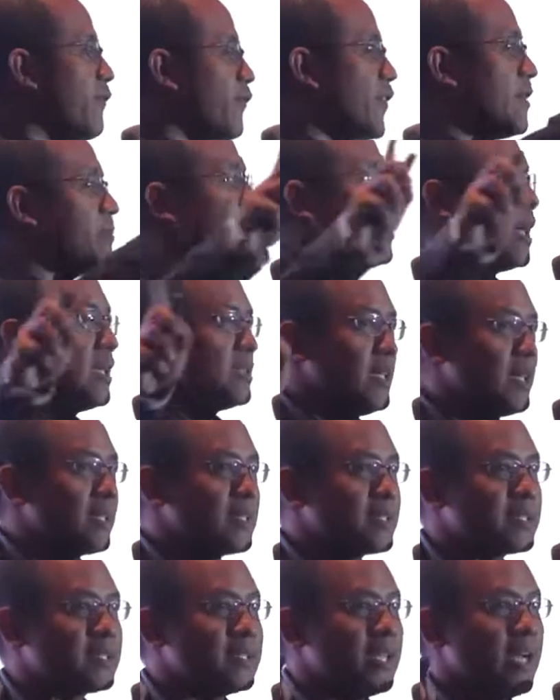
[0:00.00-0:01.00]
the different
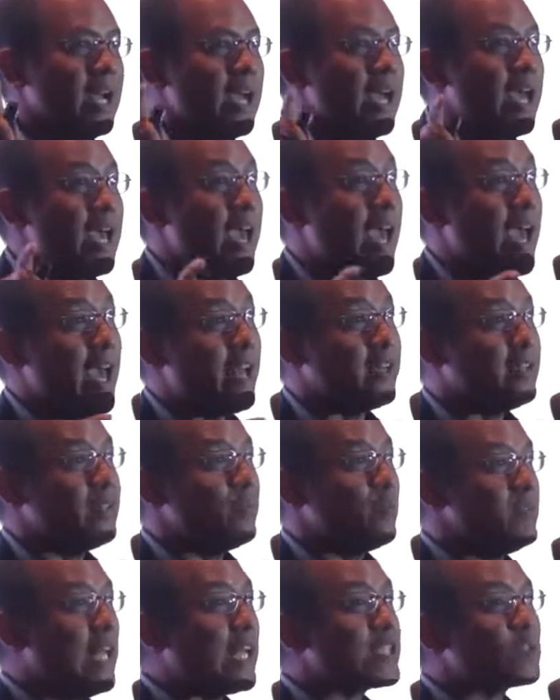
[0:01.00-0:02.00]
products.
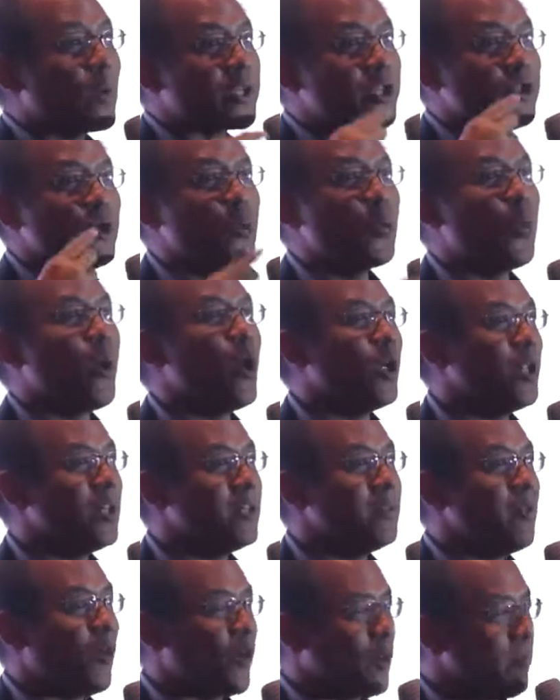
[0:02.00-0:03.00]
And that's what people,
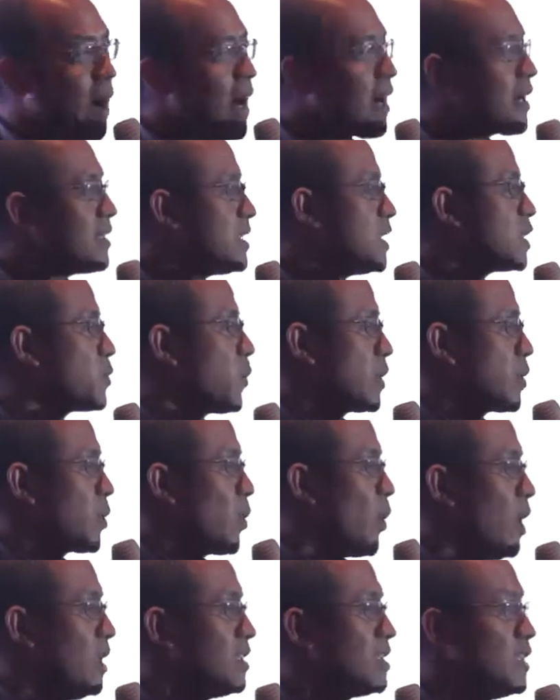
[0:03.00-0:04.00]
or marketers
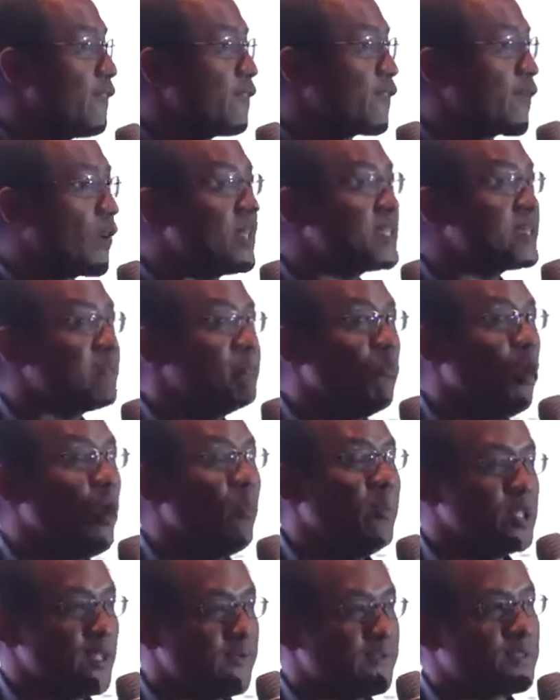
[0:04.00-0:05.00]
would call the first
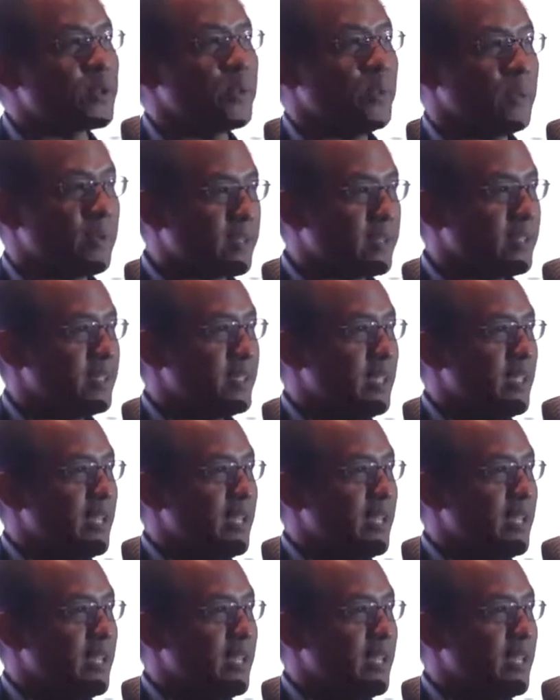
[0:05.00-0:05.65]
moment of truth.